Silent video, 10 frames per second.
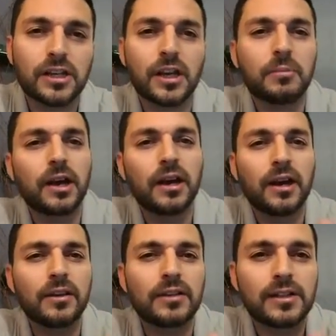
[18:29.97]
and I'm gonna
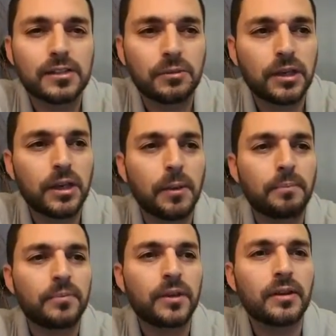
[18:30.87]
end this with
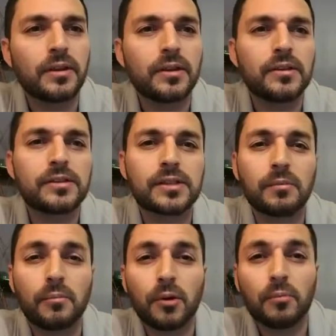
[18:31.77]
some
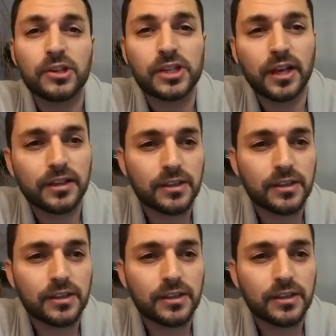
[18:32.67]
more bachata.